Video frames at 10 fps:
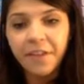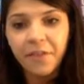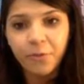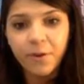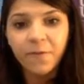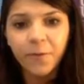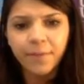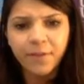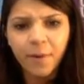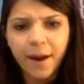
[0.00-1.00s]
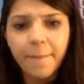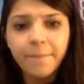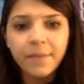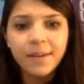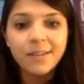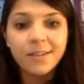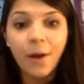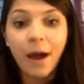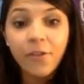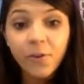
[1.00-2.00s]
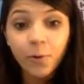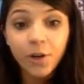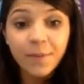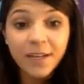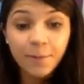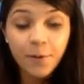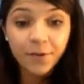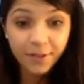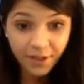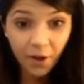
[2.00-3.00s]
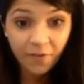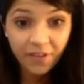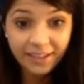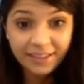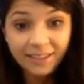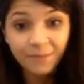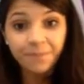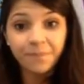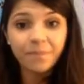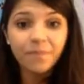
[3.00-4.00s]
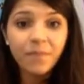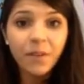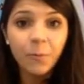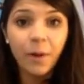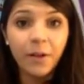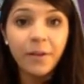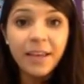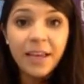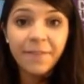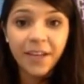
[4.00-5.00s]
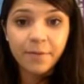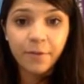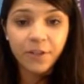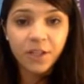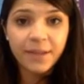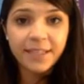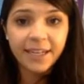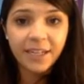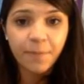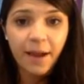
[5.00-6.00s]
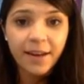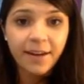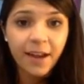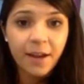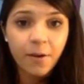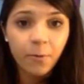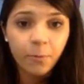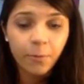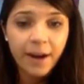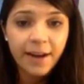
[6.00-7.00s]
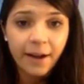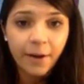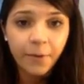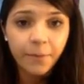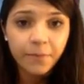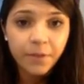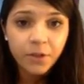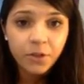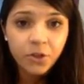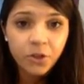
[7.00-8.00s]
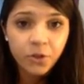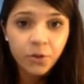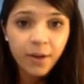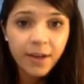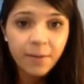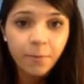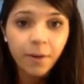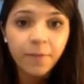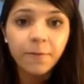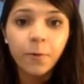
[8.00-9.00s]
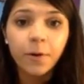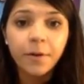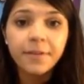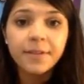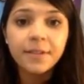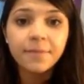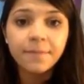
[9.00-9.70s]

than 3/4, right? So how in the world am I supposed to solve this? Well, if I come over to my sketch pad and I write out 2 1/4